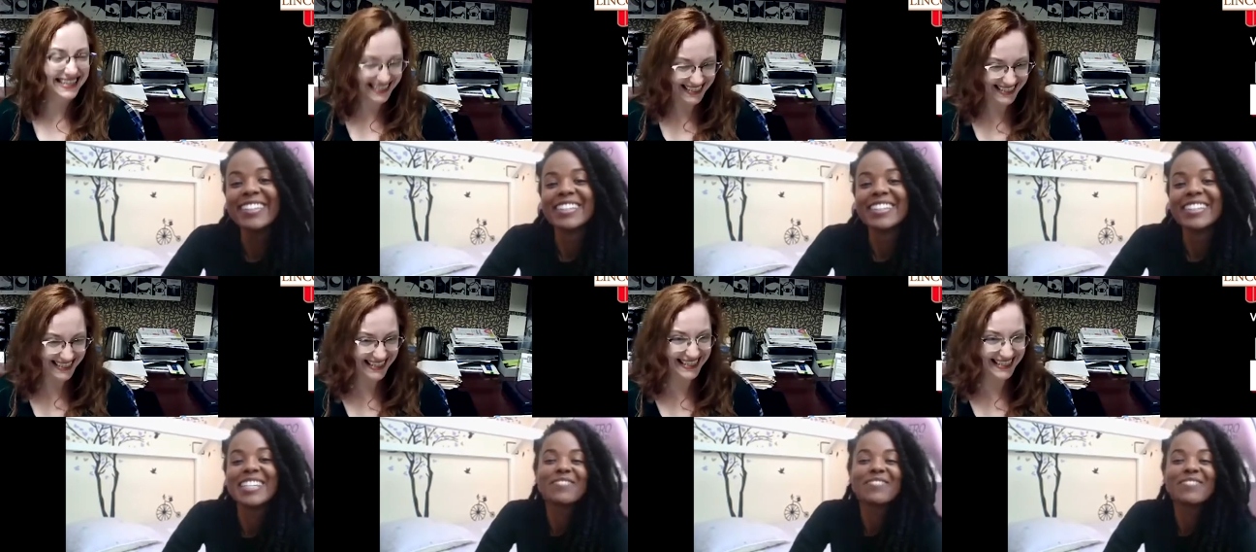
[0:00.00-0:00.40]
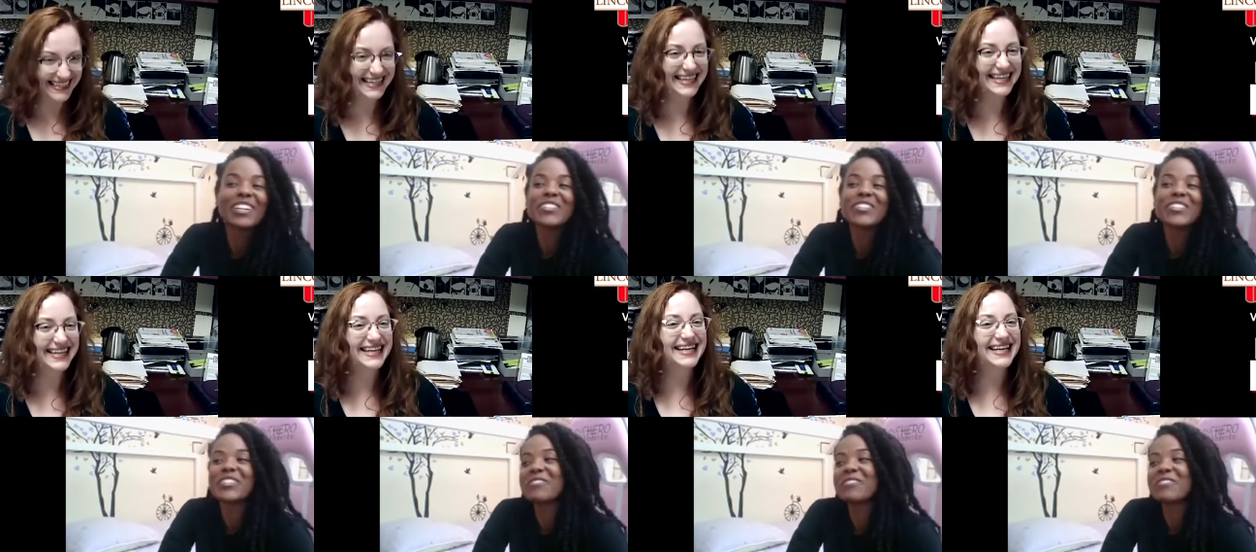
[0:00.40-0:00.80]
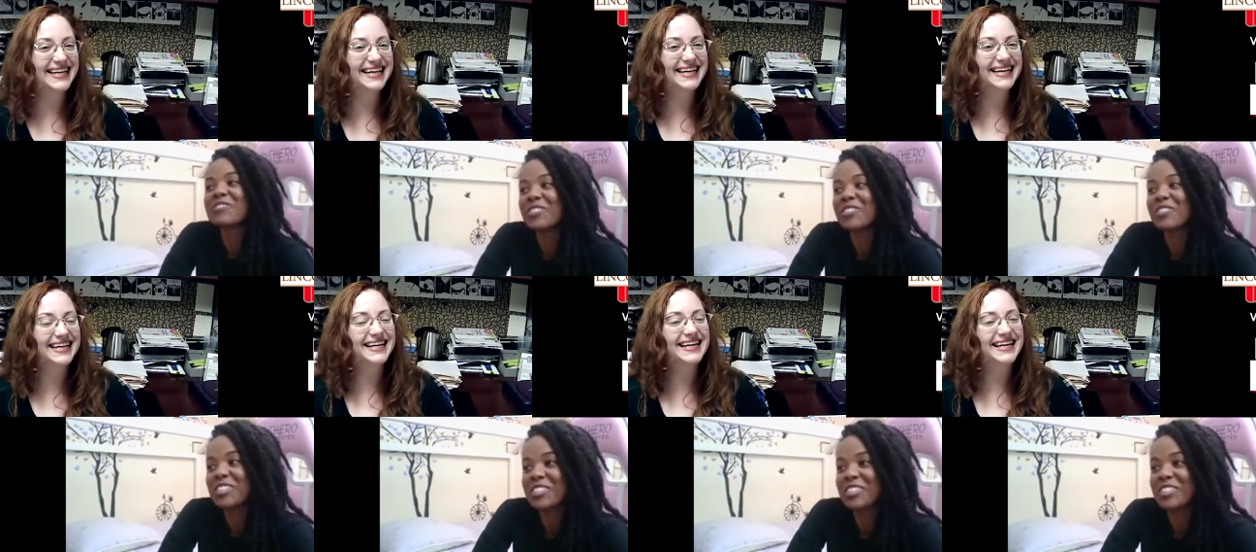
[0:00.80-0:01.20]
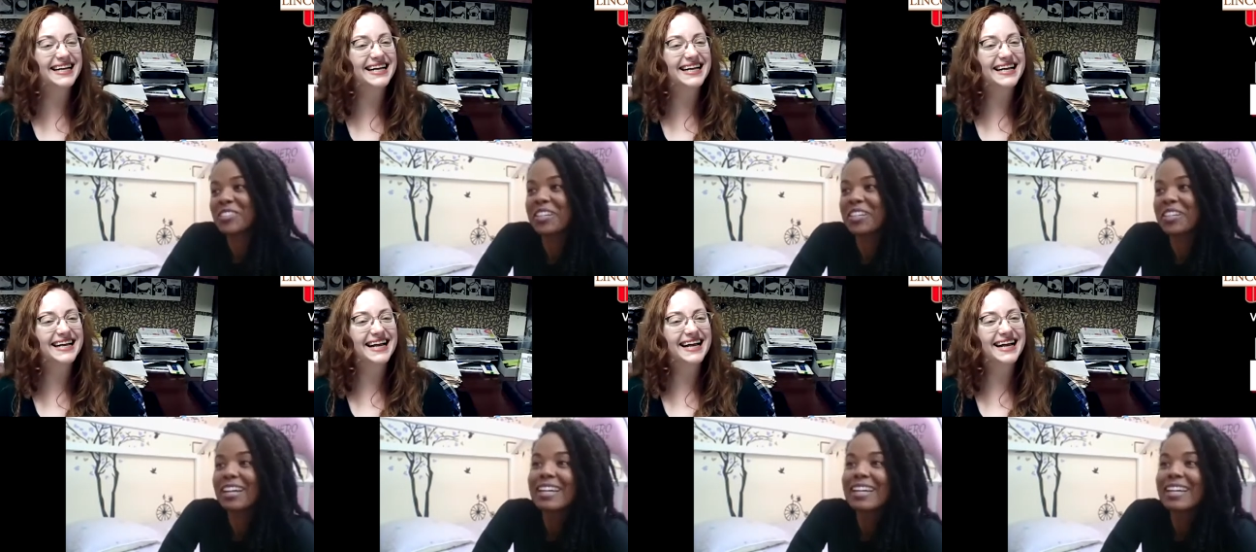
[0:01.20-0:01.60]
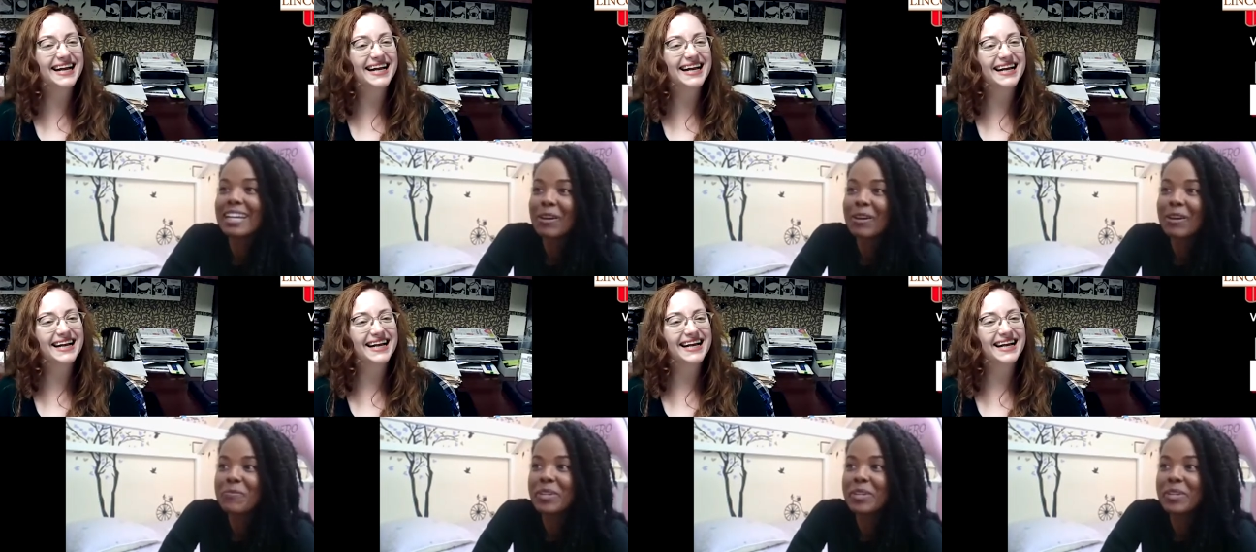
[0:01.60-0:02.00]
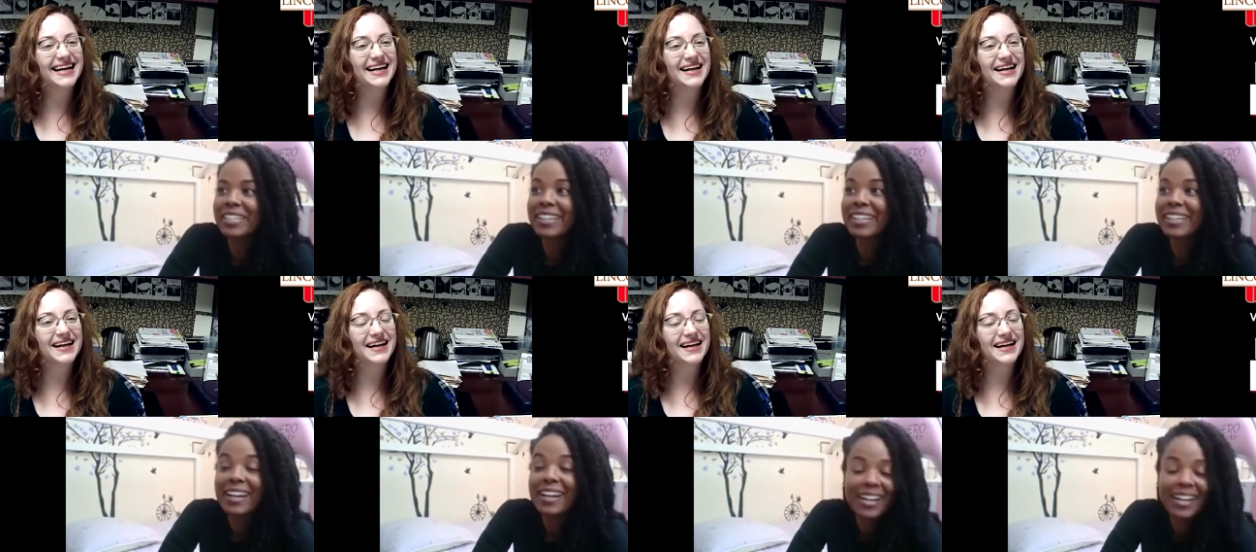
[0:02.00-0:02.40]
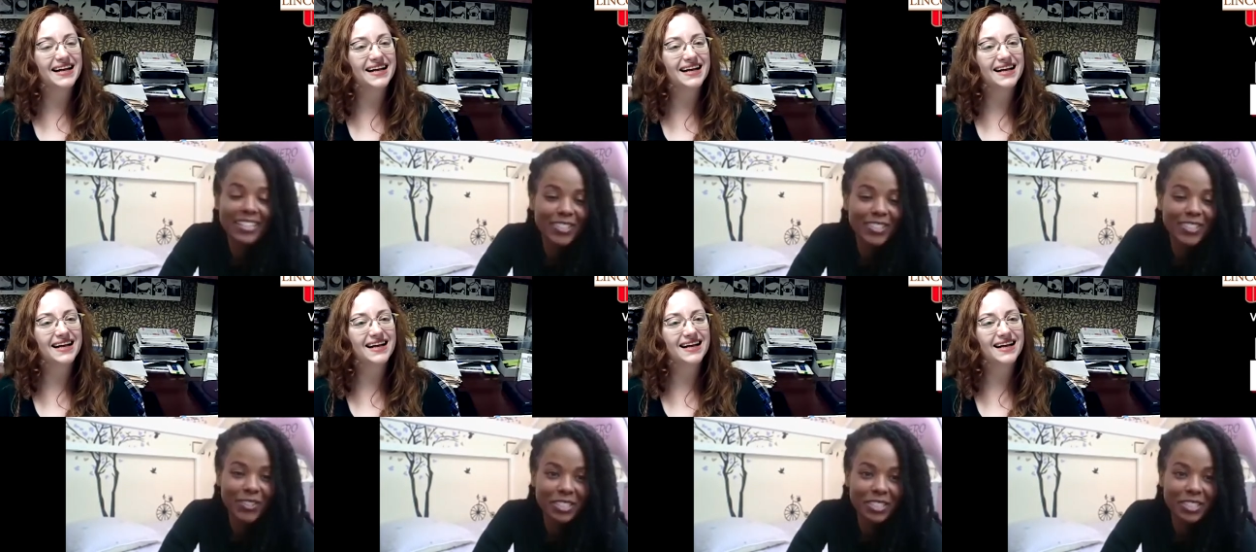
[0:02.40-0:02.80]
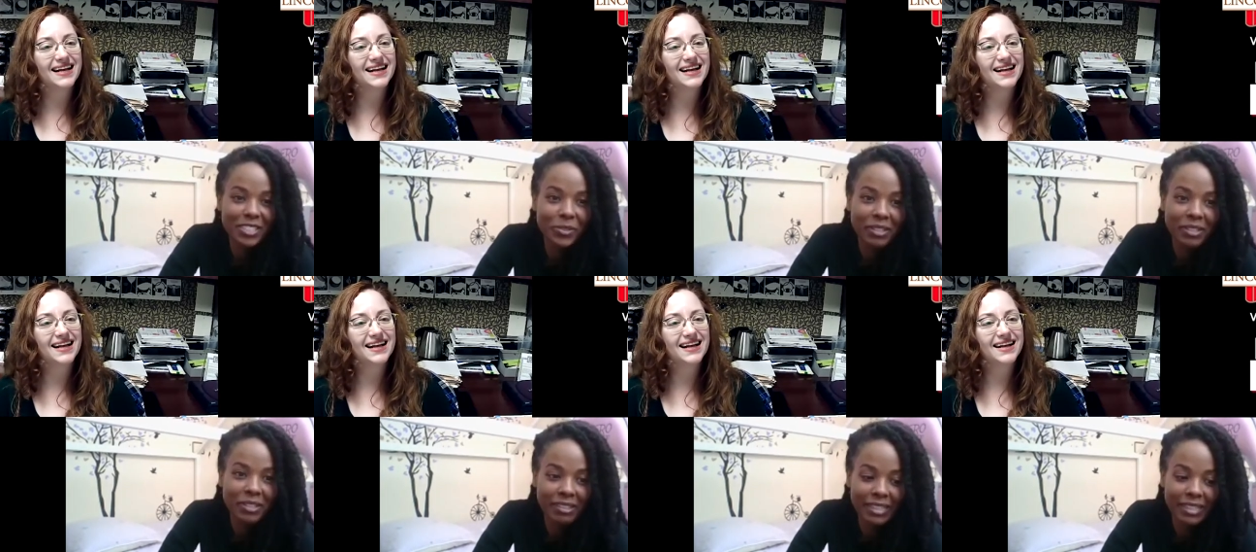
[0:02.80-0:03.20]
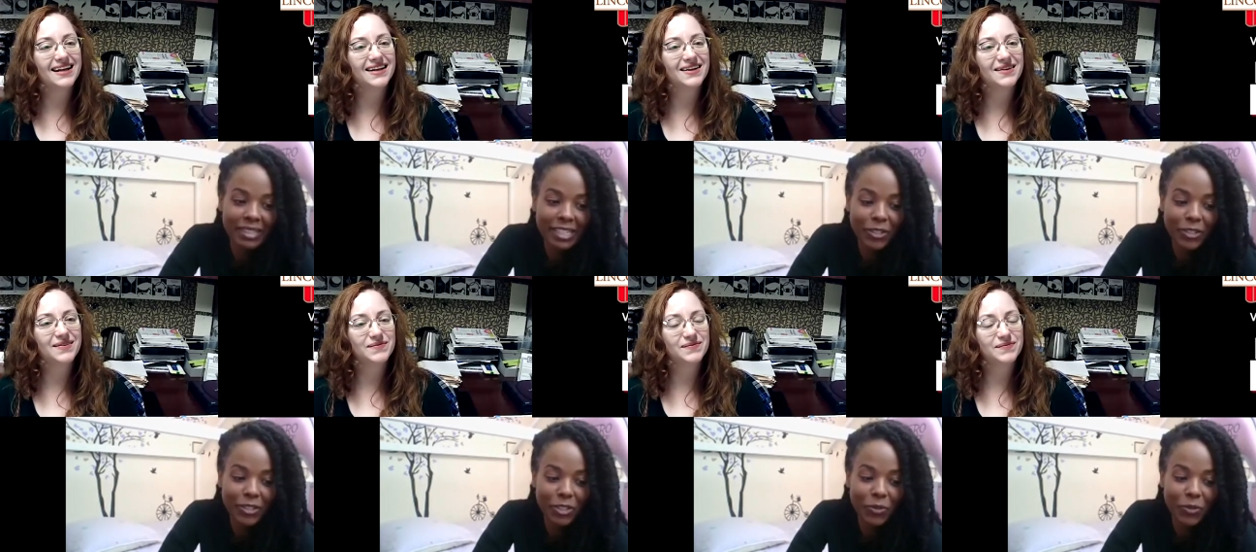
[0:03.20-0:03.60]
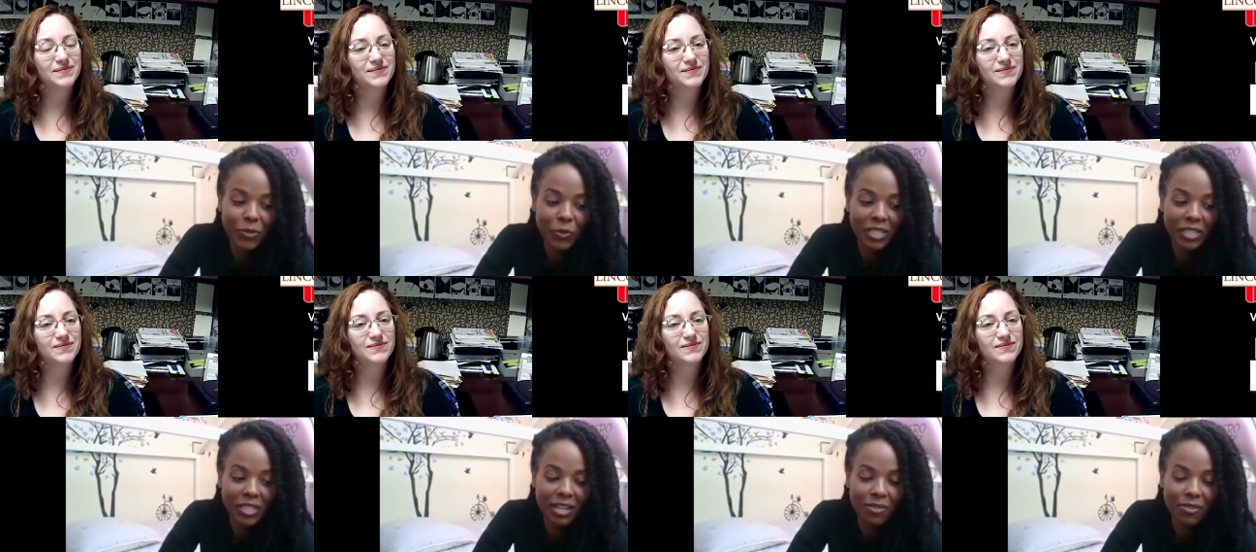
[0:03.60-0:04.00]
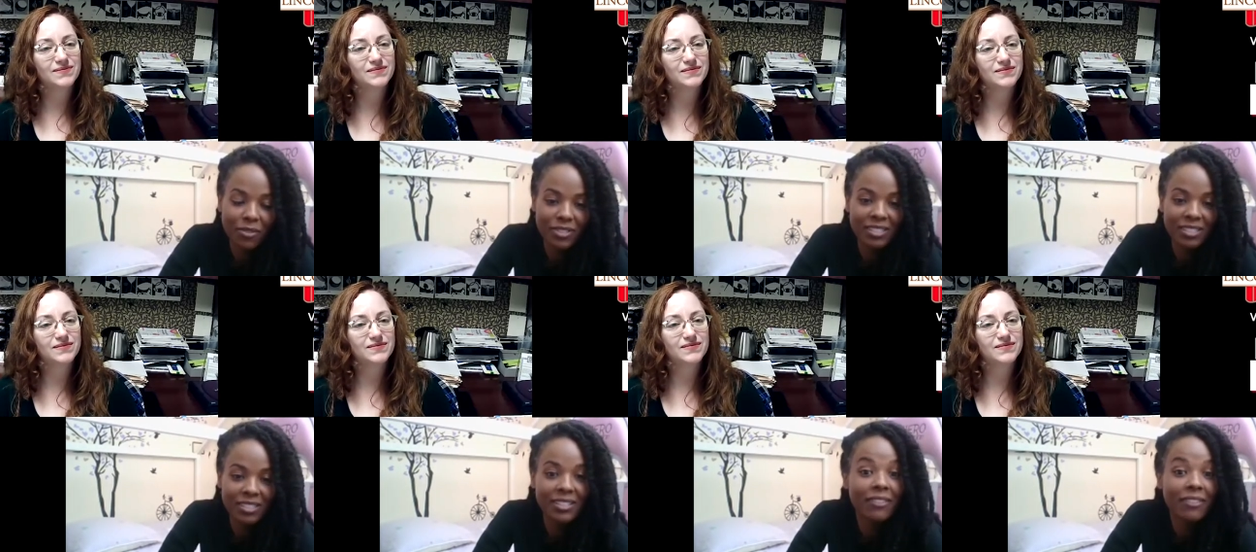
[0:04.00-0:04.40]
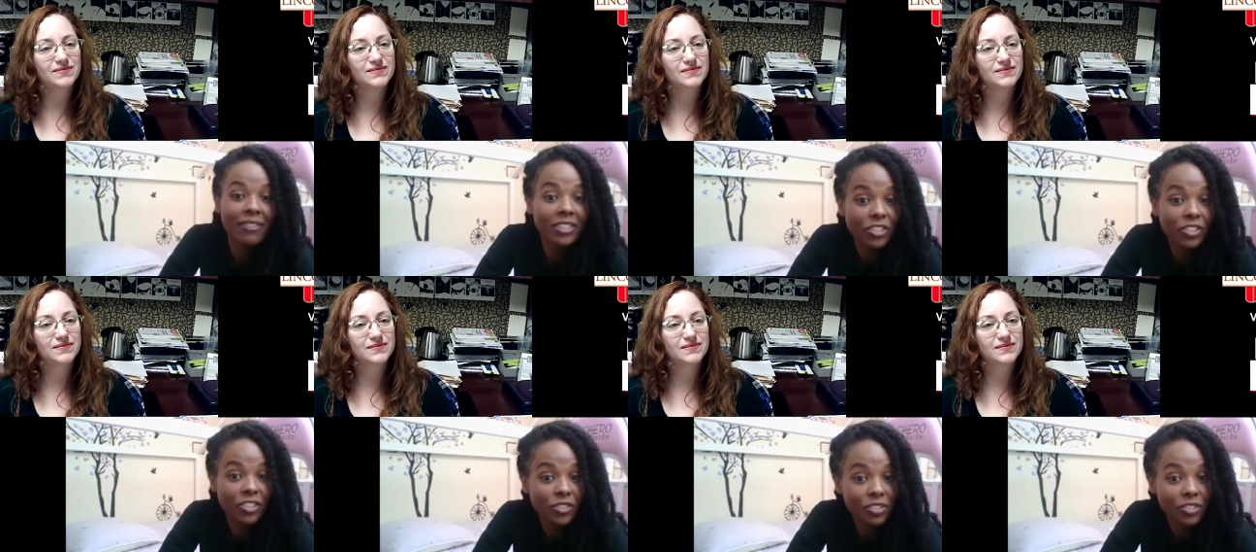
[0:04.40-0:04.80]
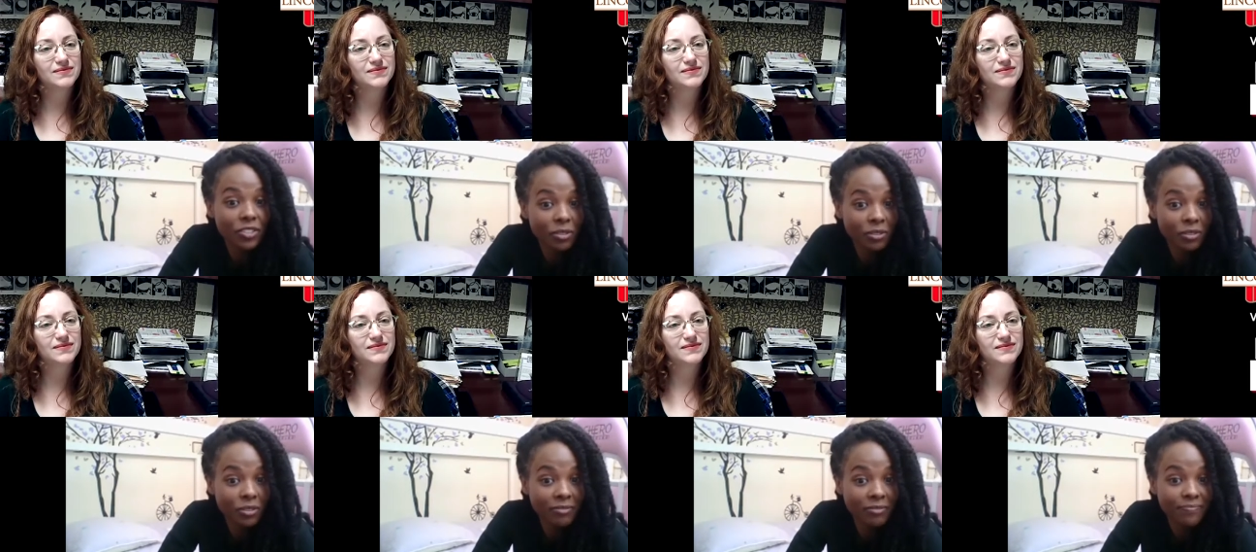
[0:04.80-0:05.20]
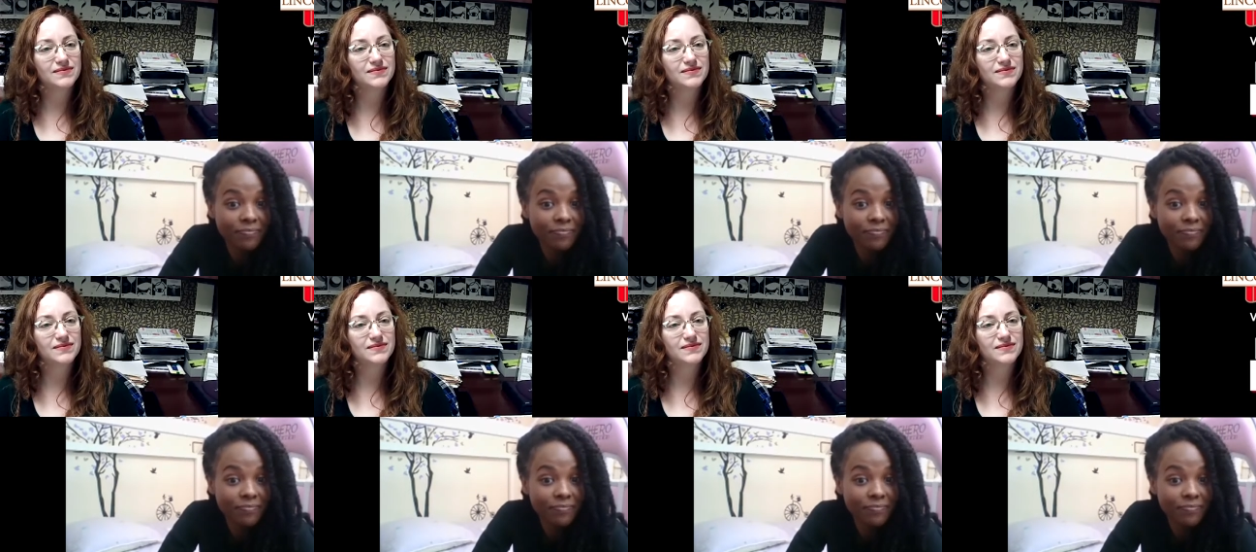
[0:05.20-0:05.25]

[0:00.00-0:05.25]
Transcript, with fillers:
Speaker 1: in my dream for sure. But yeah, I started doing theater when I was seven years old.